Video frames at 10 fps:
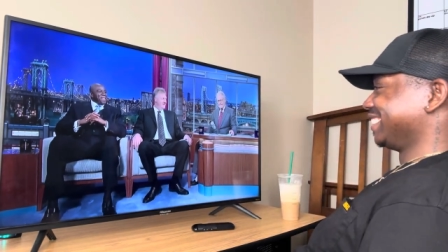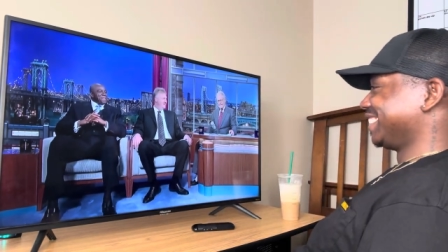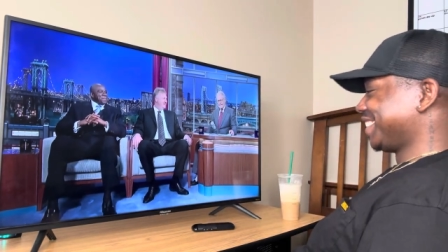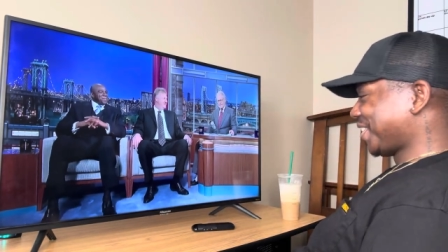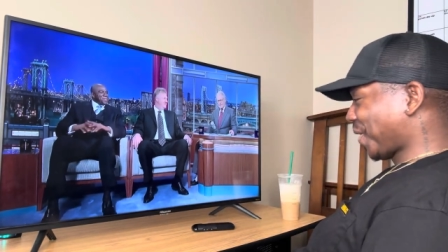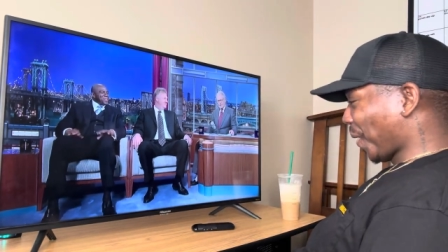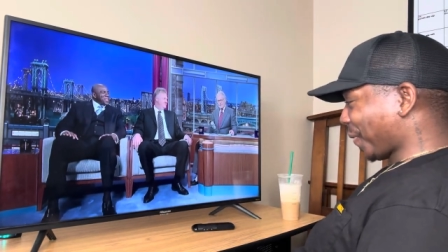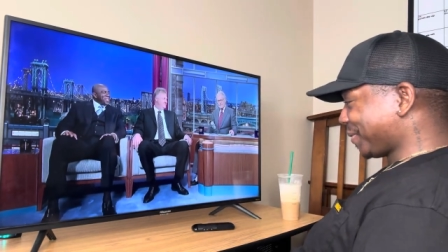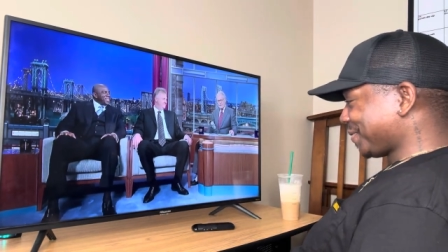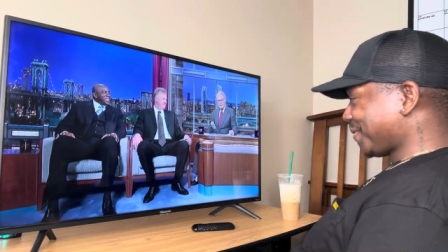I saw
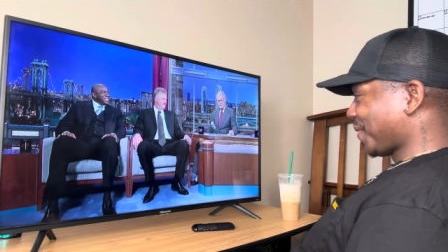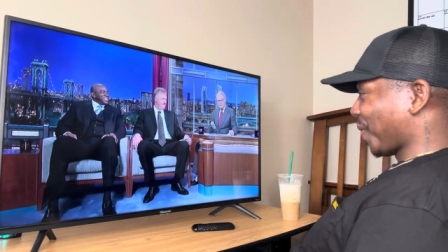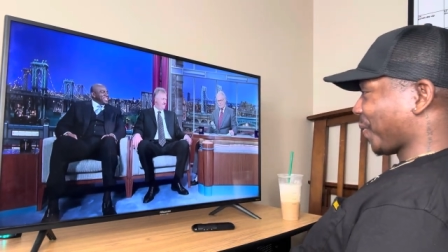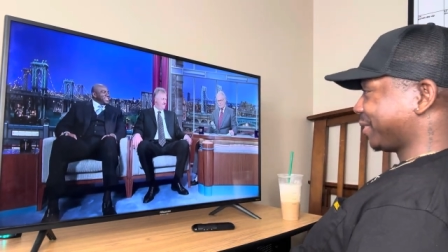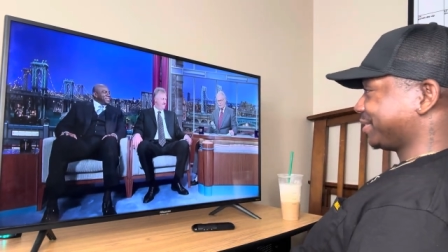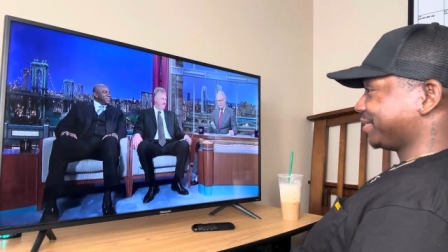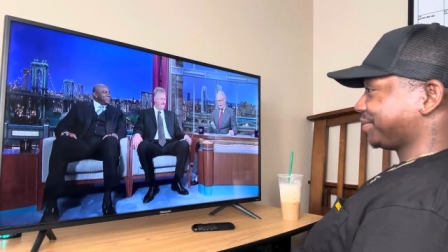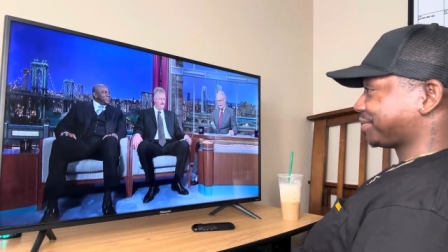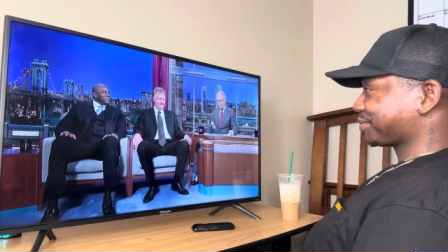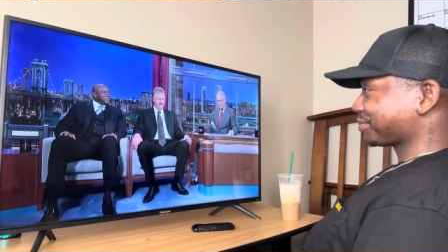the
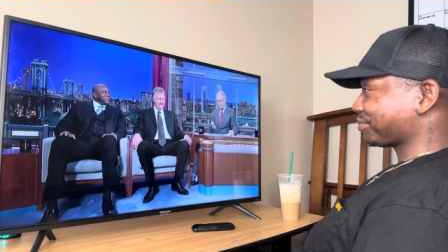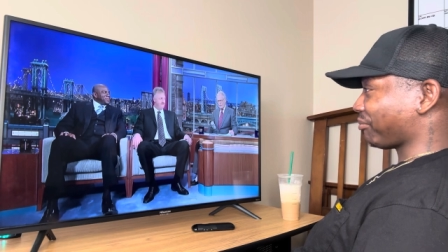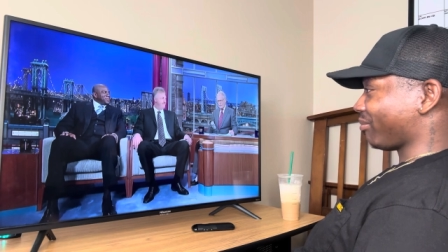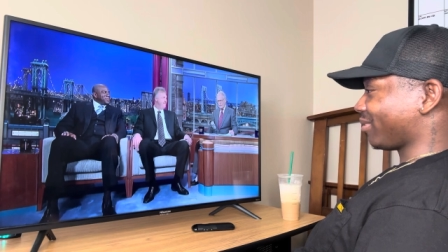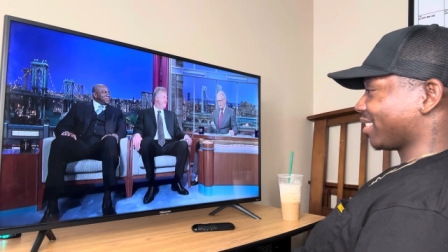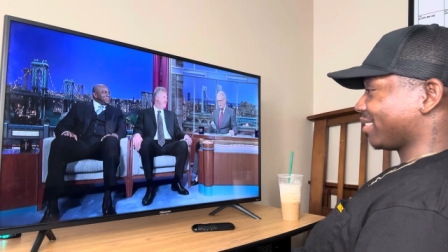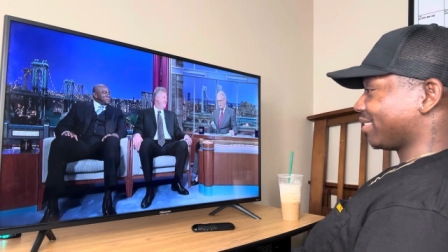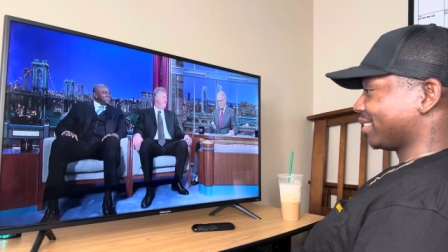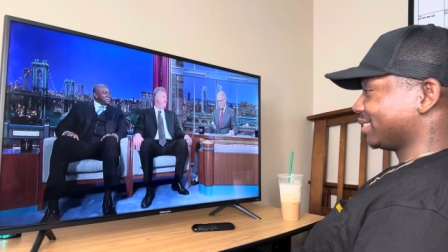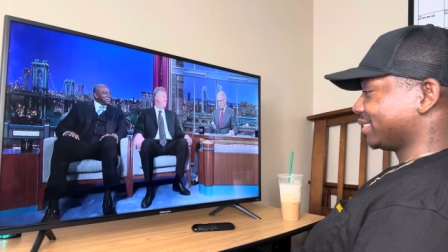documentary the two of
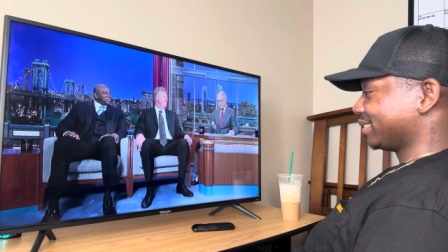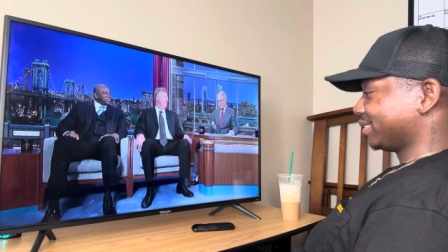you did.